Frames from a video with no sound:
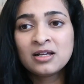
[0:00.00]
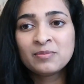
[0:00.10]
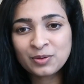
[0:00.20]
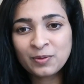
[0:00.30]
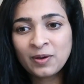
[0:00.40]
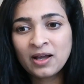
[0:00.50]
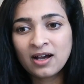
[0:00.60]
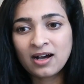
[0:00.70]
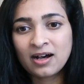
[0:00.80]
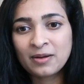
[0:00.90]
So
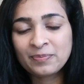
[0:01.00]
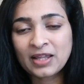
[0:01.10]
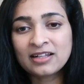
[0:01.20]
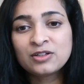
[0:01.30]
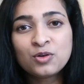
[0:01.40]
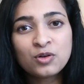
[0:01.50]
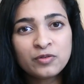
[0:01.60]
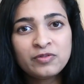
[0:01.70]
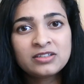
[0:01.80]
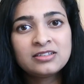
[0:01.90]
I'll go
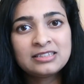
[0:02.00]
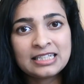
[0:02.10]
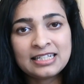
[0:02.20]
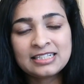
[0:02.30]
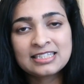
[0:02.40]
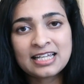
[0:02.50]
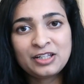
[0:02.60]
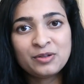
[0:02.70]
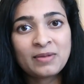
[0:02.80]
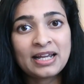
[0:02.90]
over the things
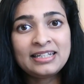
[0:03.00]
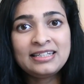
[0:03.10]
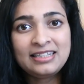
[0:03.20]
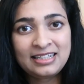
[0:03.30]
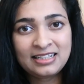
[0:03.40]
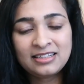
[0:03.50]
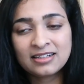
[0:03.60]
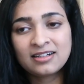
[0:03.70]
that you might need